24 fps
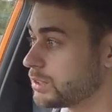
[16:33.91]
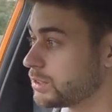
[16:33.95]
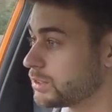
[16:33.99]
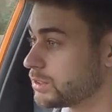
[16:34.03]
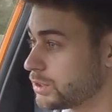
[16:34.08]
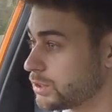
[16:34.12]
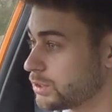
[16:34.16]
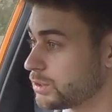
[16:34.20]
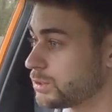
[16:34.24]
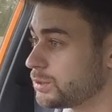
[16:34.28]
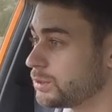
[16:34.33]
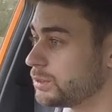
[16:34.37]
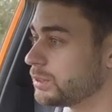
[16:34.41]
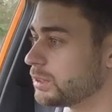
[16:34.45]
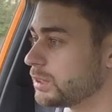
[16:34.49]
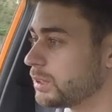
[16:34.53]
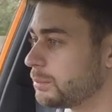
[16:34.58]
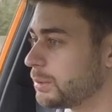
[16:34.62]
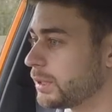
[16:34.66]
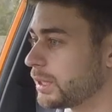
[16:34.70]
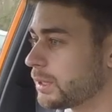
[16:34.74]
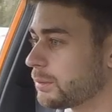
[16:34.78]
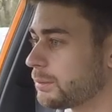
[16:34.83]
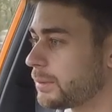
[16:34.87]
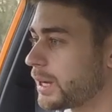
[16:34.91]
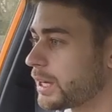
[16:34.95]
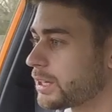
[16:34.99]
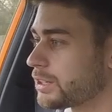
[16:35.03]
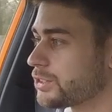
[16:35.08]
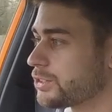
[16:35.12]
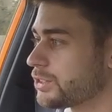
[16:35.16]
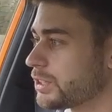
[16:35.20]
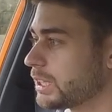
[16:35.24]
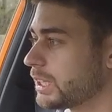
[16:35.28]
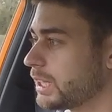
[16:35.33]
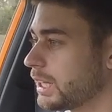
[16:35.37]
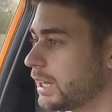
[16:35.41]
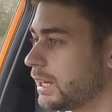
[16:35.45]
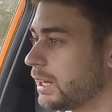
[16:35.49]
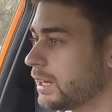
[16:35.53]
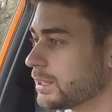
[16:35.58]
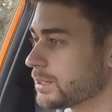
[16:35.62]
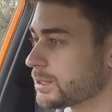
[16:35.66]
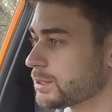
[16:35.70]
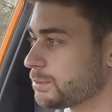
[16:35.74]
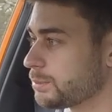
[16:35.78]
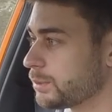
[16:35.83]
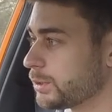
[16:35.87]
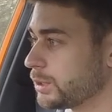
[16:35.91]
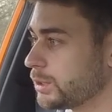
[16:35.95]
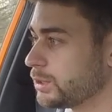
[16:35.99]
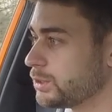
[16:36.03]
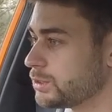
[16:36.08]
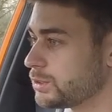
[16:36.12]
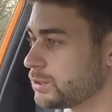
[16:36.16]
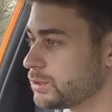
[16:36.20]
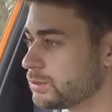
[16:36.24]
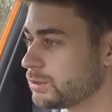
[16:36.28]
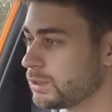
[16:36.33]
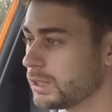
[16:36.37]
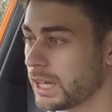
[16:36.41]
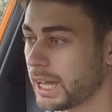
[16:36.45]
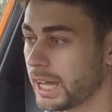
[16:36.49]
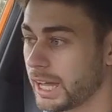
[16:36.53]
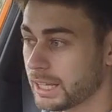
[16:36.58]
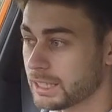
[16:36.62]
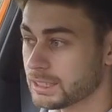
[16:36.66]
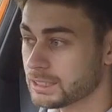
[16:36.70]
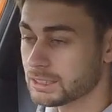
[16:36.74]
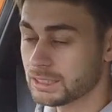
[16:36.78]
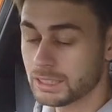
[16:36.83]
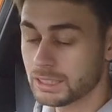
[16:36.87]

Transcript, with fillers: to the bigger battery cars, but you do get